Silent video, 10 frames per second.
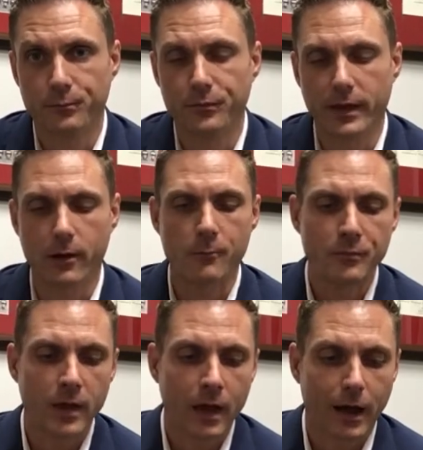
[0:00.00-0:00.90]
Now,
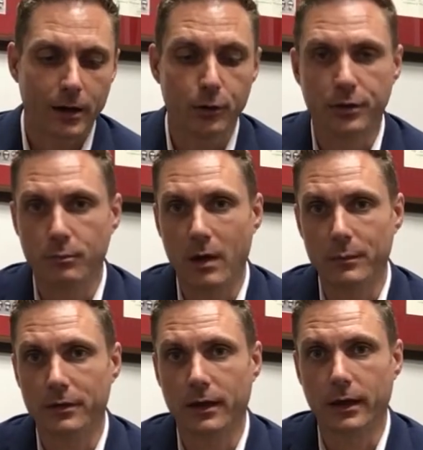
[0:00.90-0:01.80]
I know you might
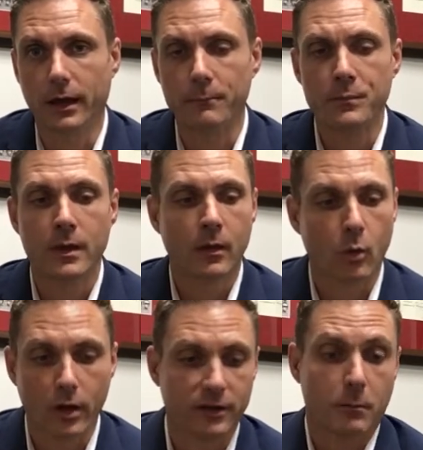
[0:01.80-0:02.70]
be thinking,
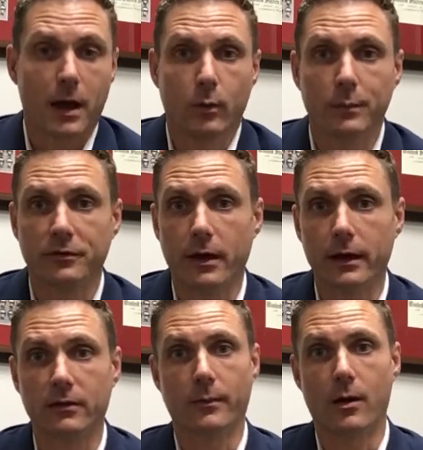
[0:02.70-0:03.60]
well, it's my website,
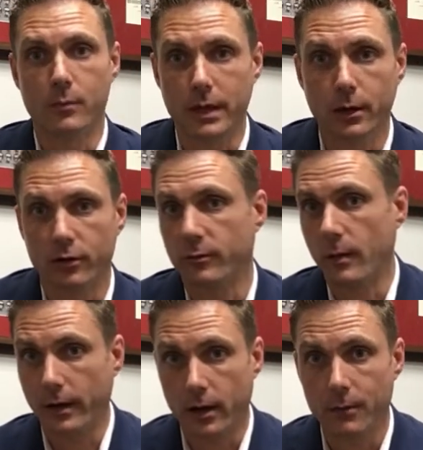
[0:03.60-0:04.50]
it's about me, or it's about
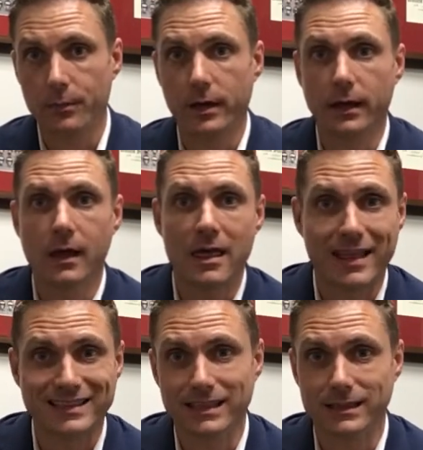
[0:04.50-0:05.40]
my company.
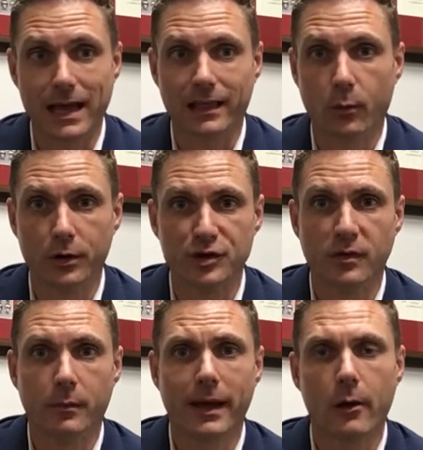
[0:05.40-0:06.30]
That's exactly what it should
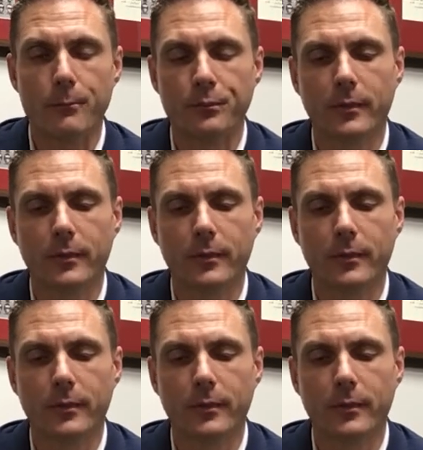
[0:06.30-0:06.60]
be about.